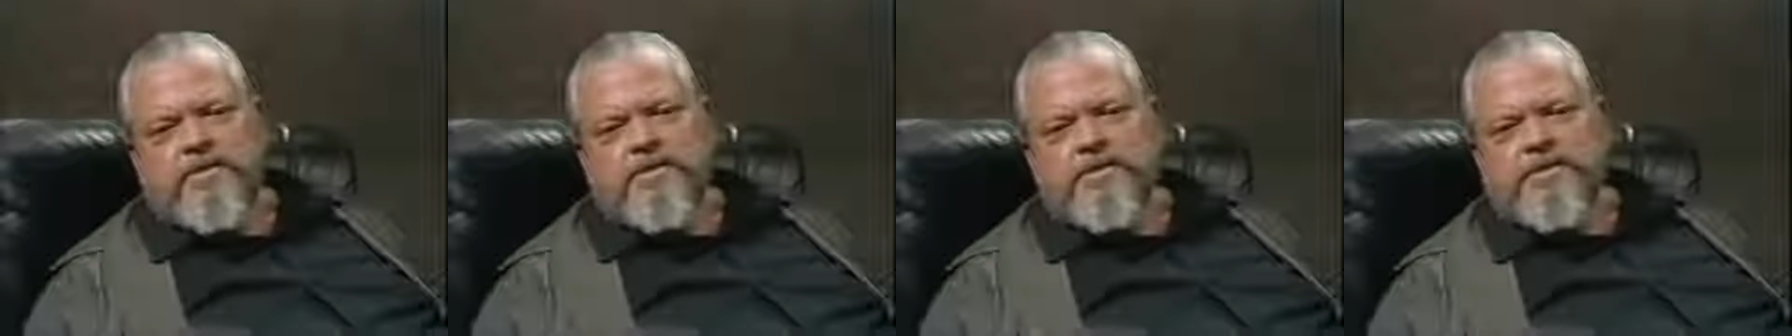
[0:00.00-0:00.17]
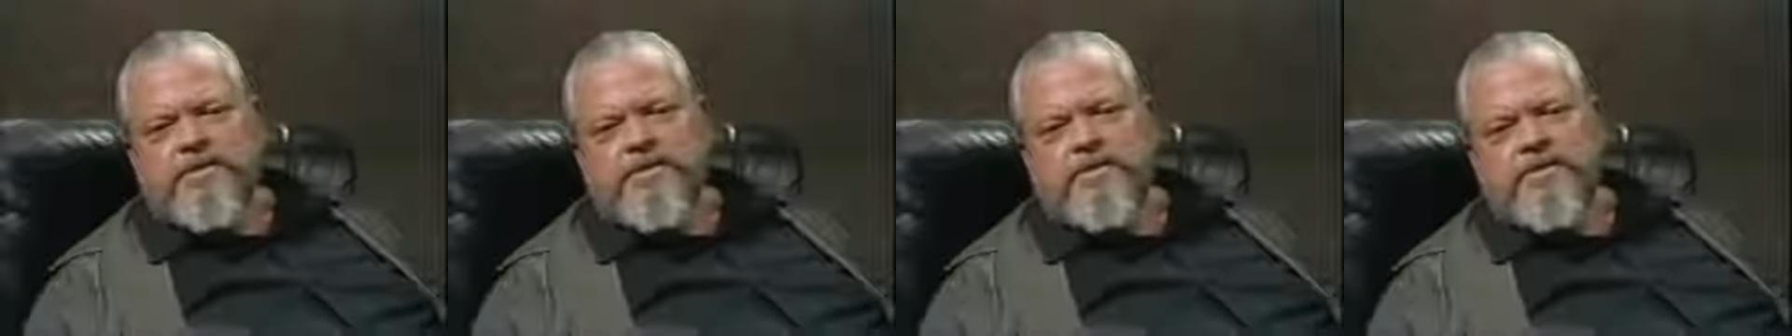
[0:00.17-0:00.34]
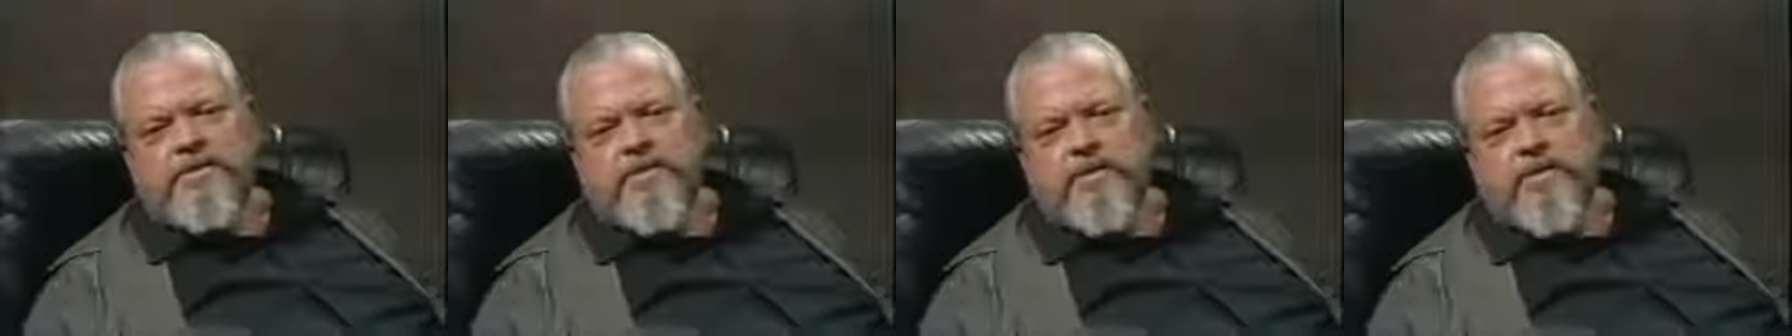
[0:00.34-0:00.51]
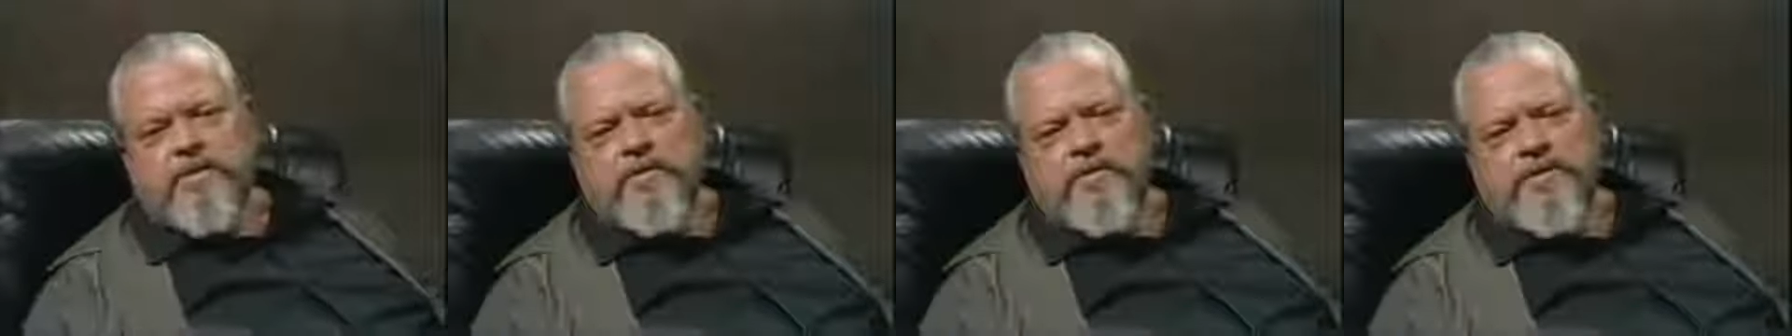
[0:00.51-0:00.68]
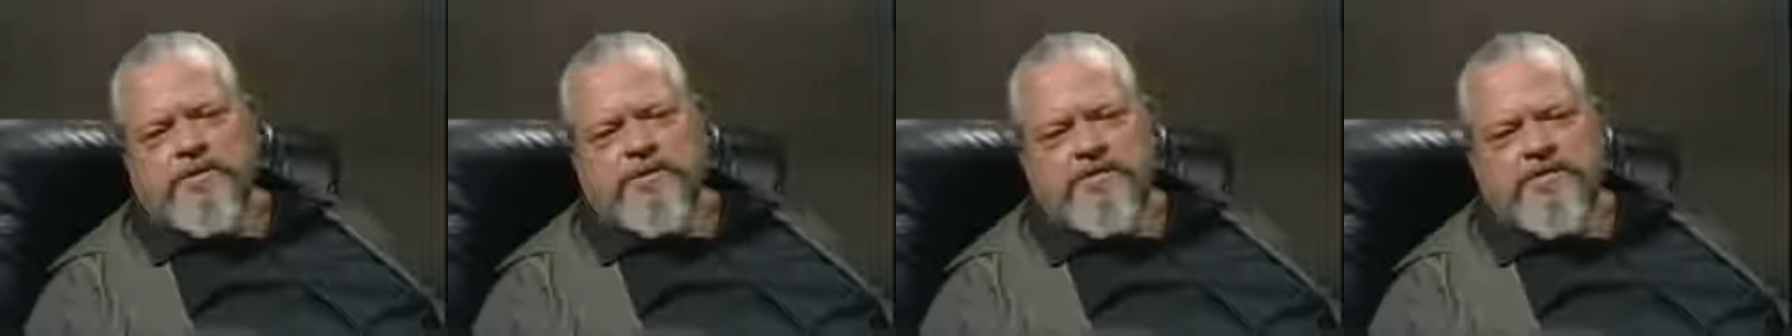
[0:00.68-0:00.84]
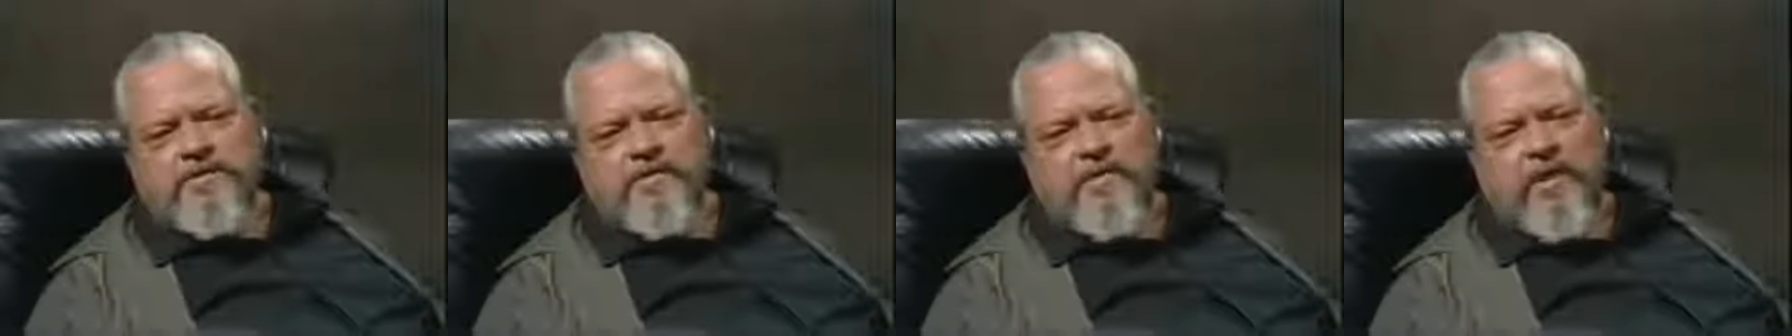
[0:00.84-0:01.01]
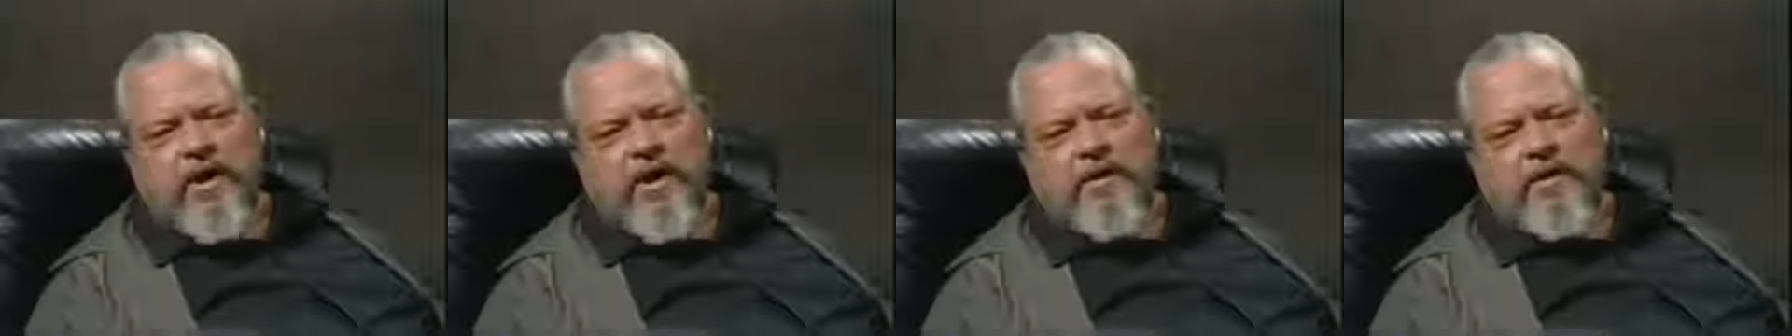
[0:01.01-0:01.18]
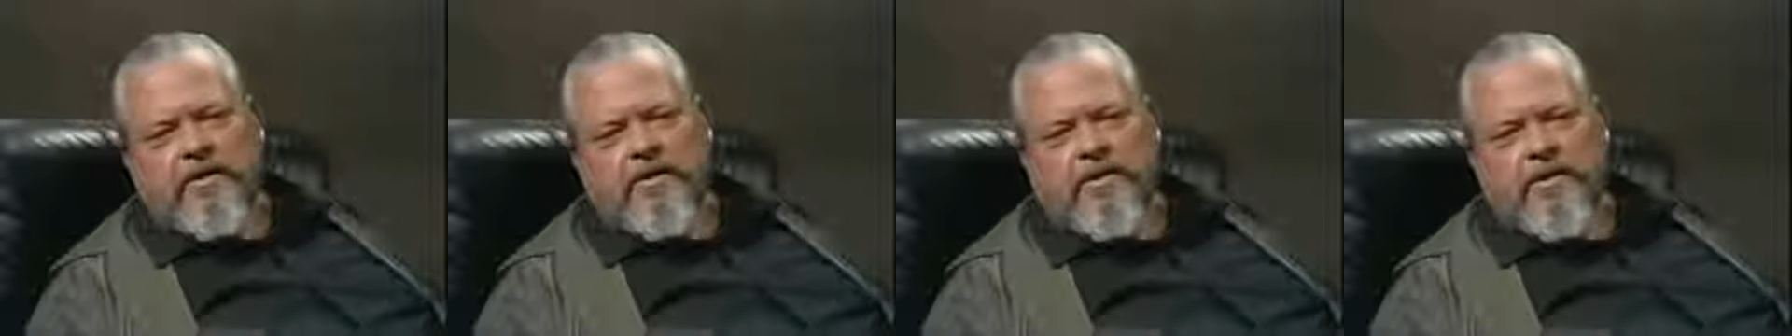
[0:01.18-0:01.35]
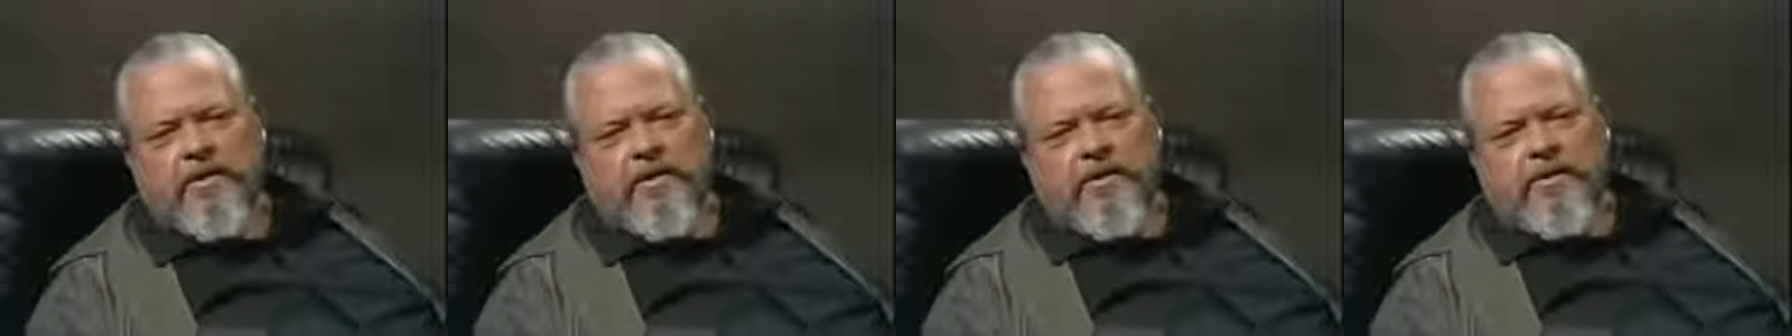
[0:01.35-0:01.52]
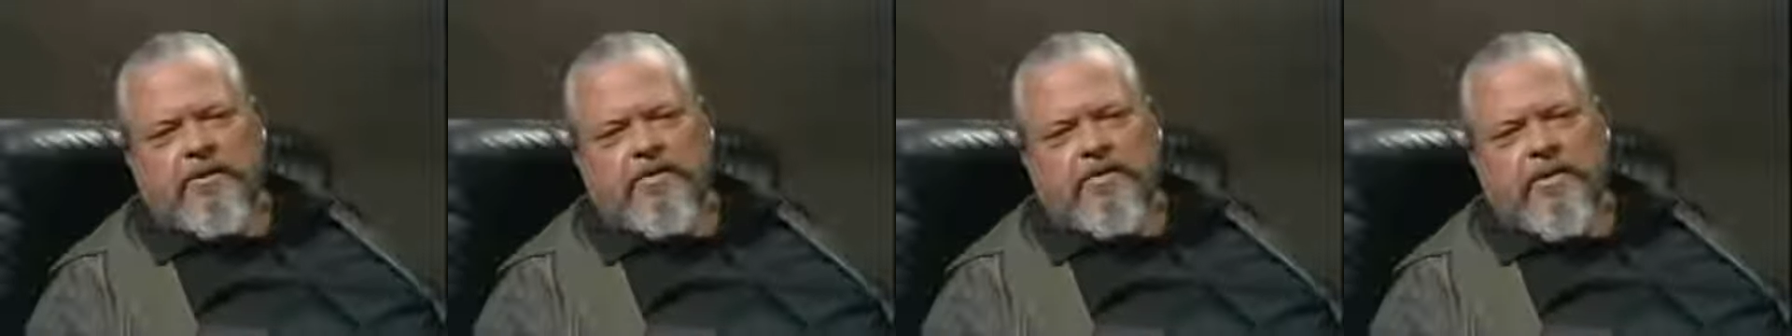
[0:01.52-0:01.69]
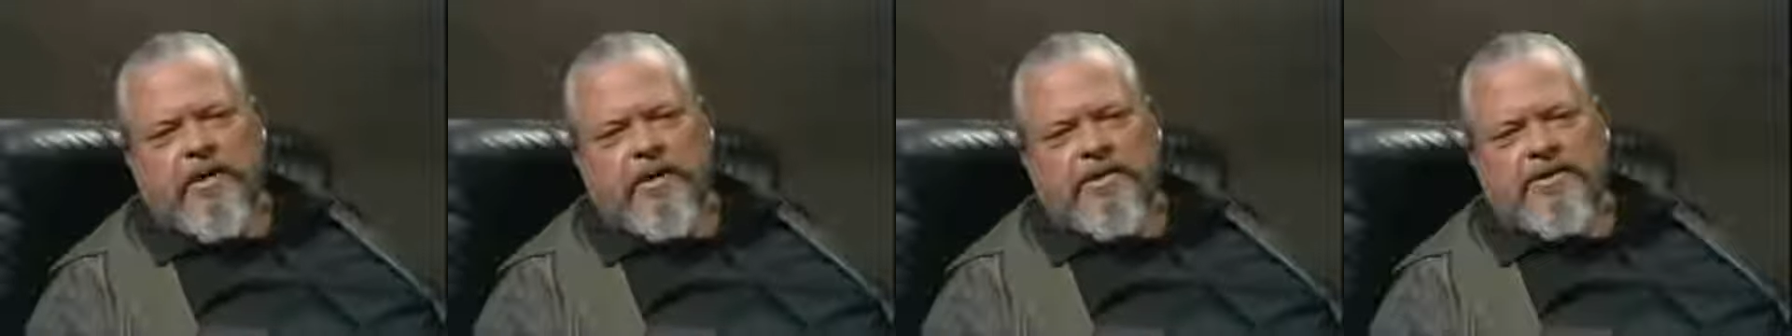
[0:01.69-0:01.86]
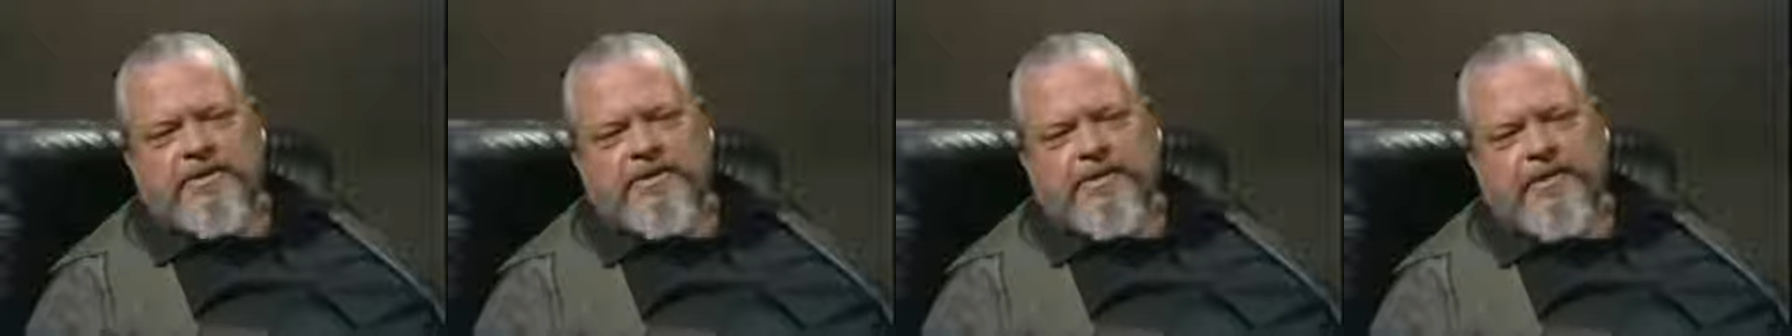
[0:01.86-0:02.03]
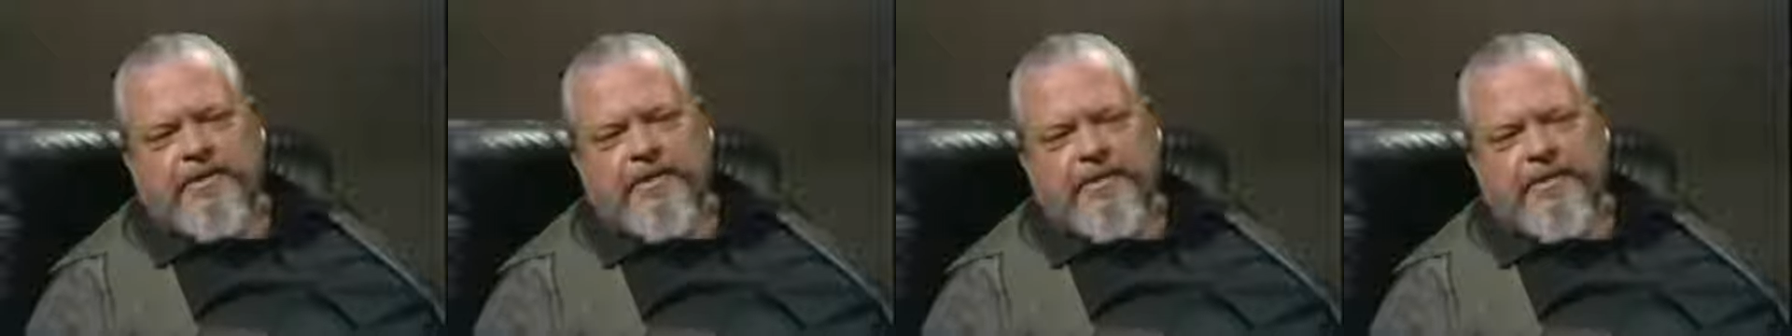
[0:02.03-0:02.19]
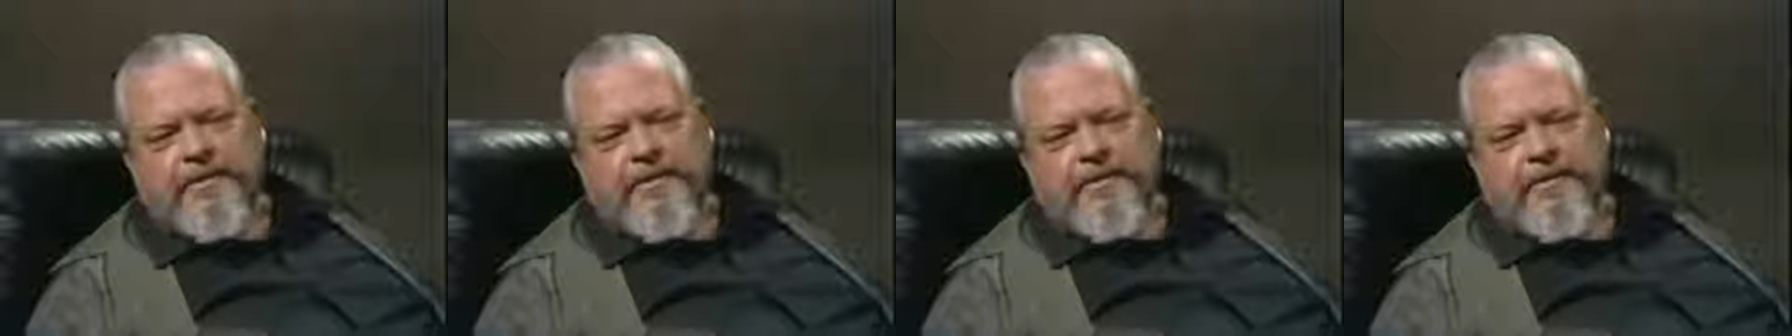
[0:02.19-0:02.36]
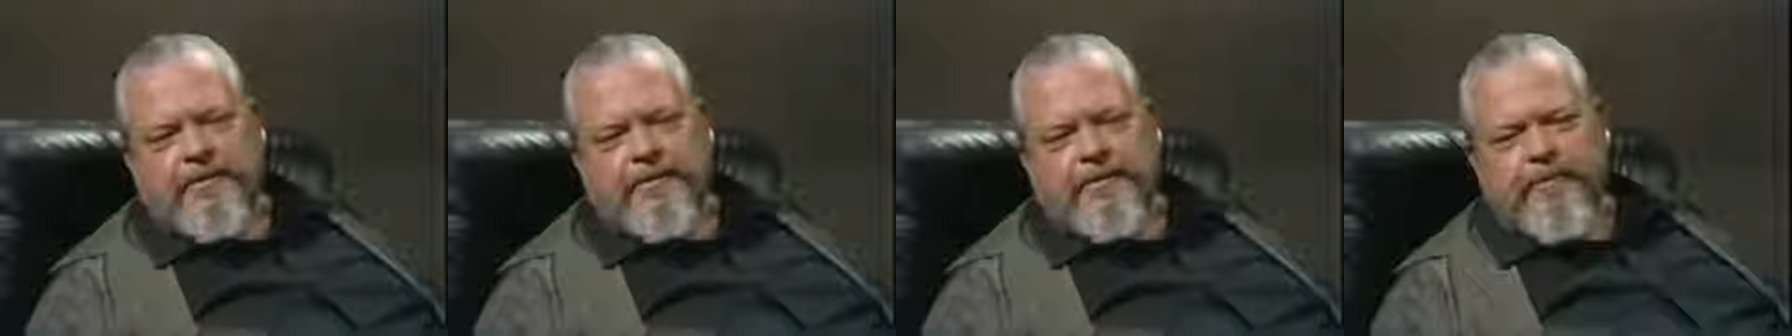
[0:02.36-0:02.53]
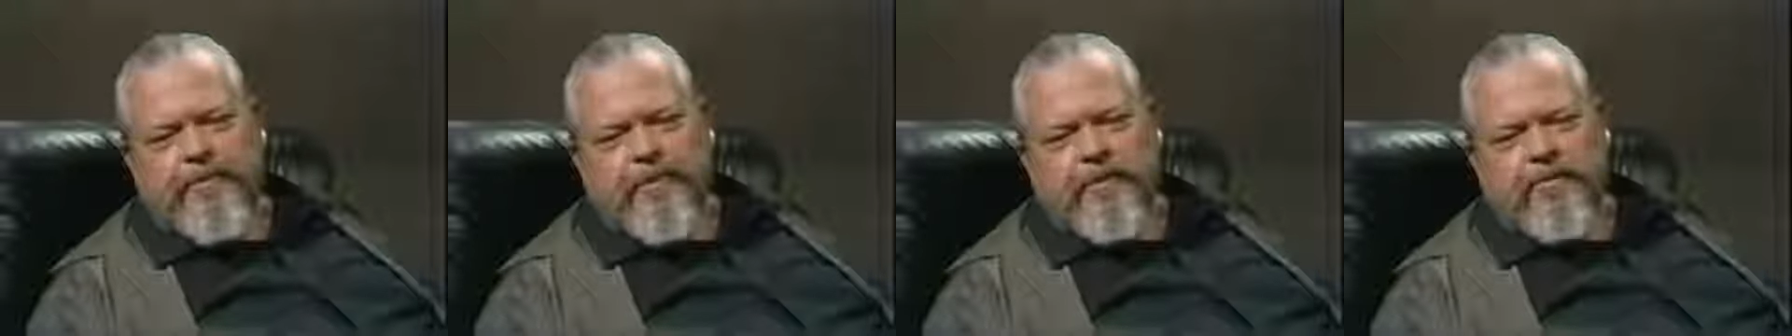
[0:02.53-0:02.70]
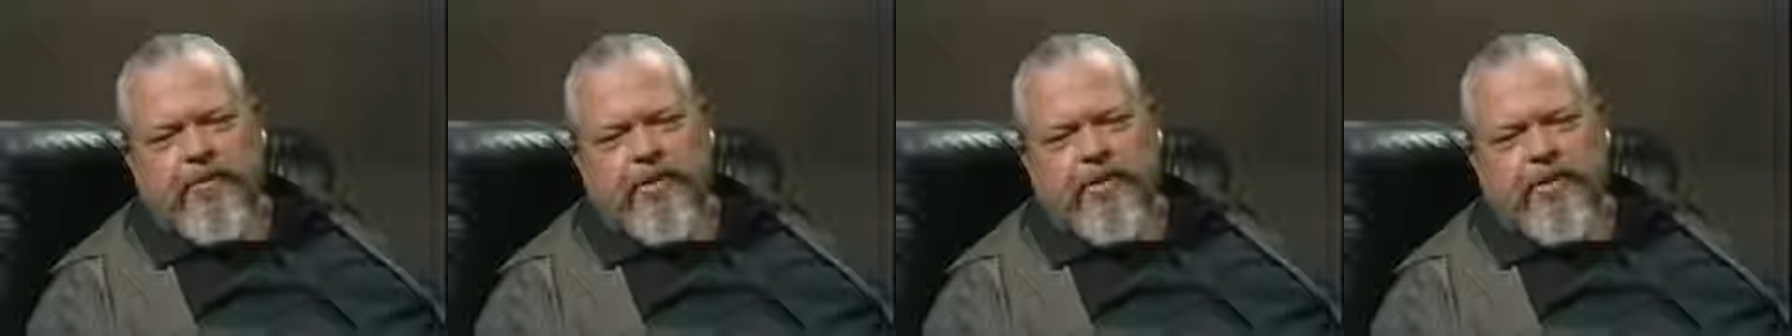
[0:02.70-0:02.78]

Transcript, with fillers: was enormous fun but um,